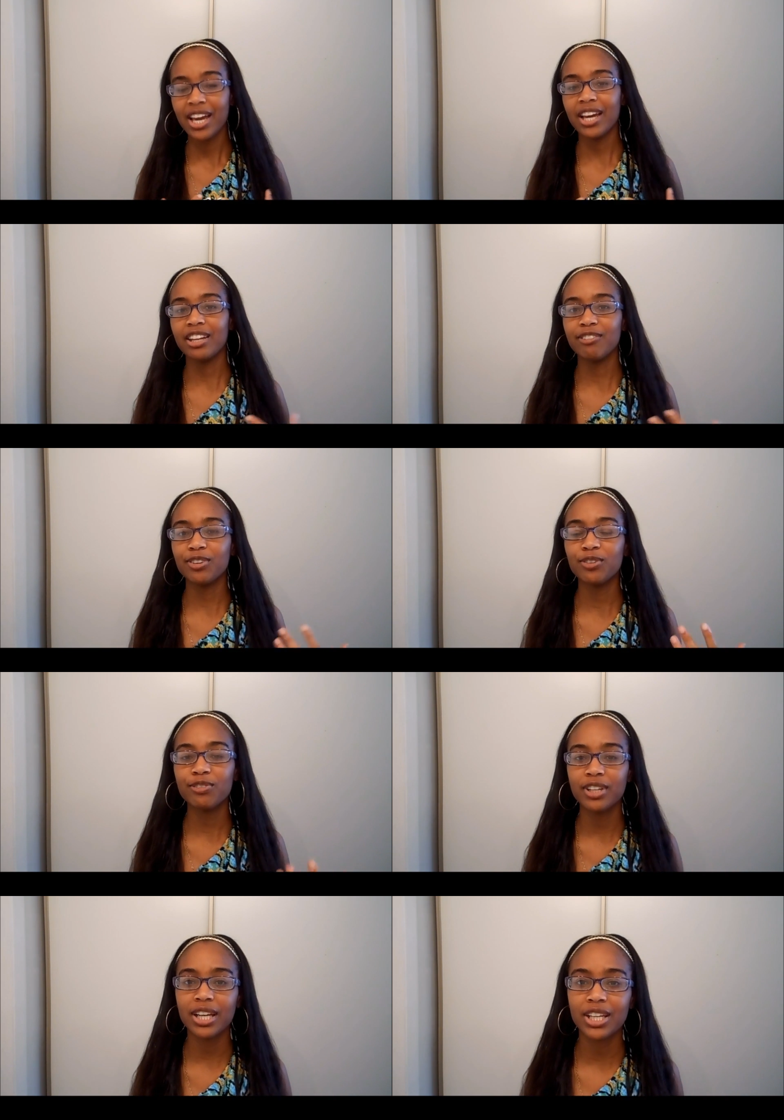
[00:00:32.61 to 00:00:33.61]
And if you
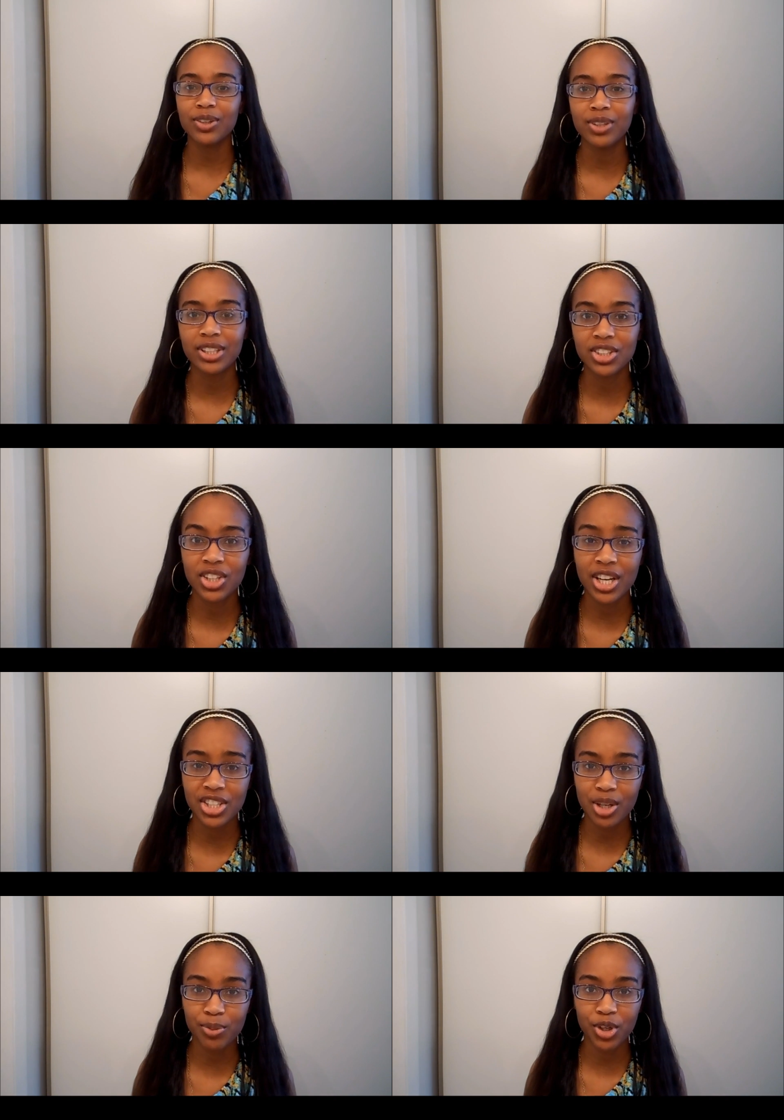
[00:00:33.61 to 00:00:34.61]
feel like you need to
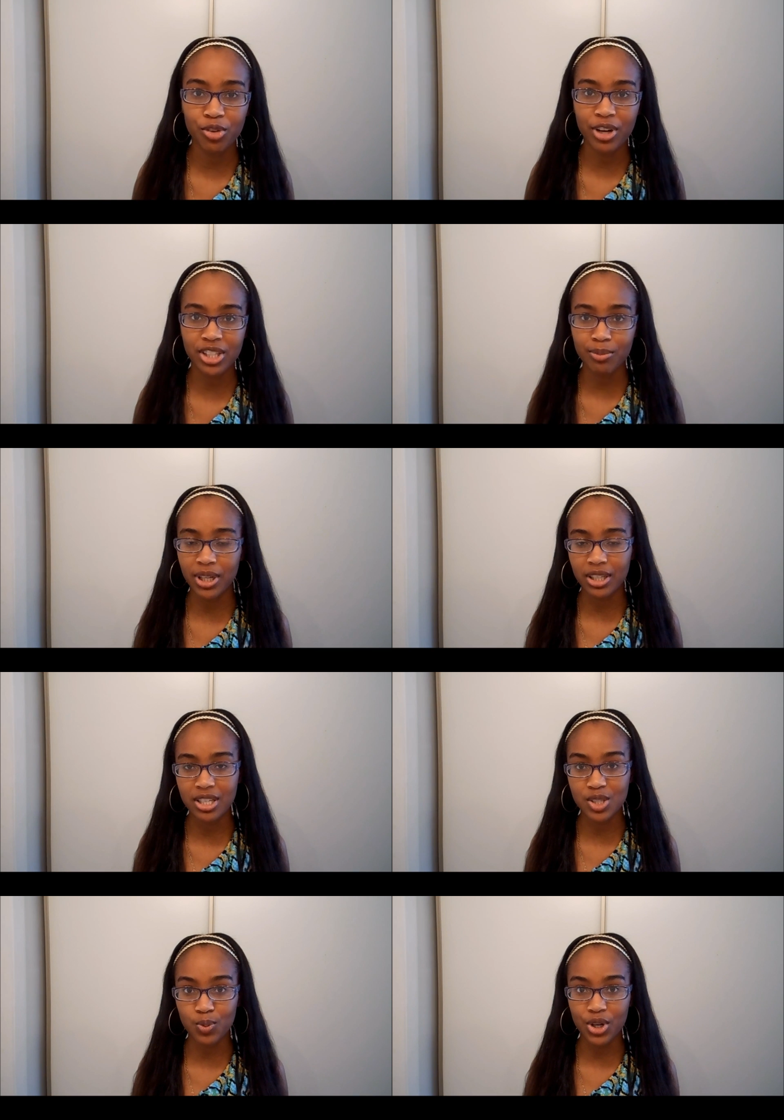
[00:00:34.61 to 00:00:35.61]
change up your regimen
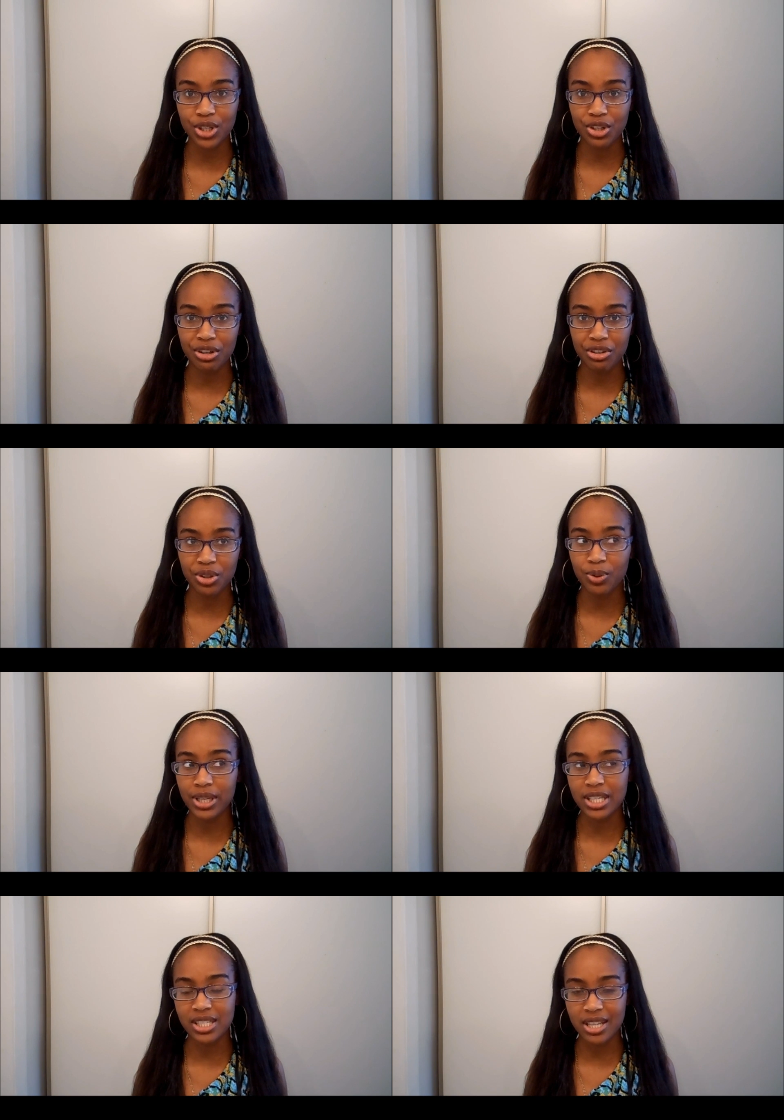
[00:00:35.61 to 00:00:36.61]
because what you're
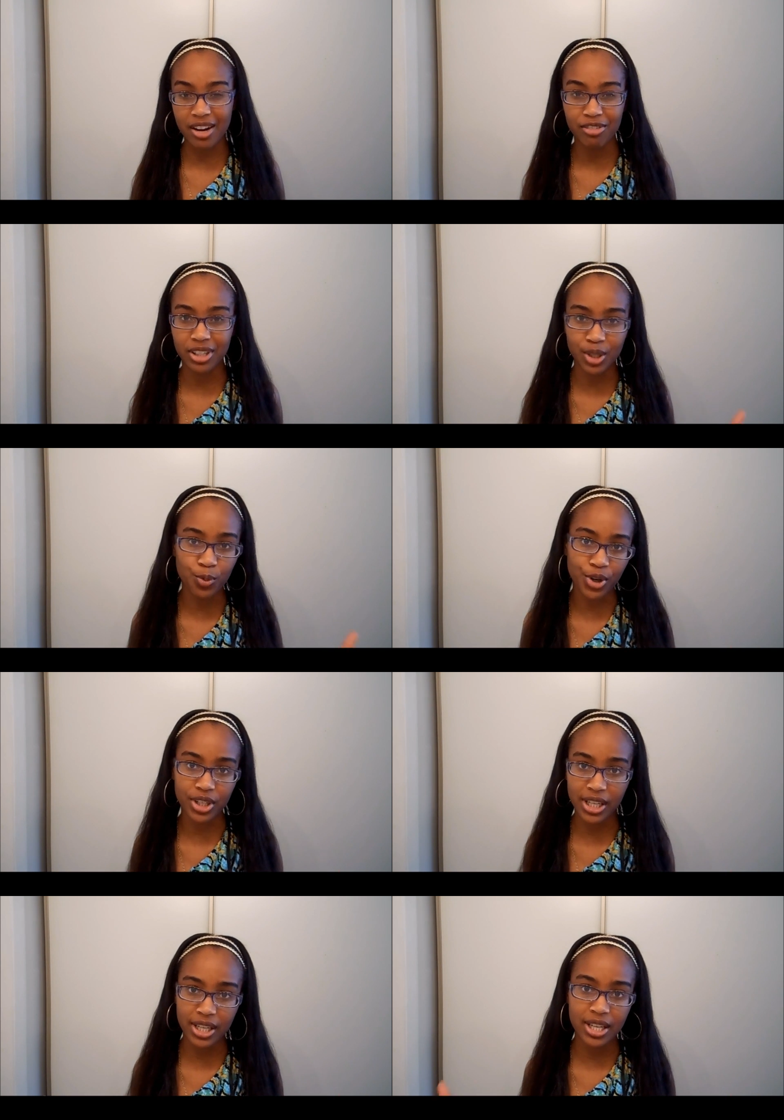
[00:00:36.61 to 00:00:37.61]
doing is not really
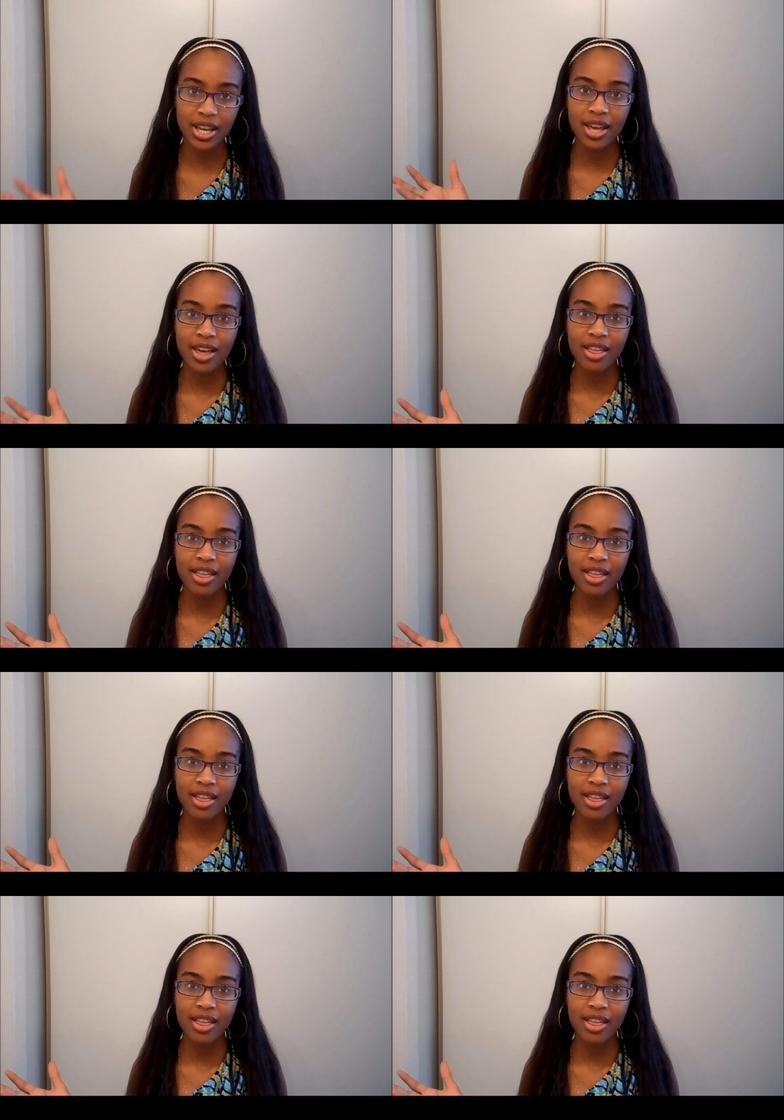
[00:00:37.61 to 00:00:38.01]
working,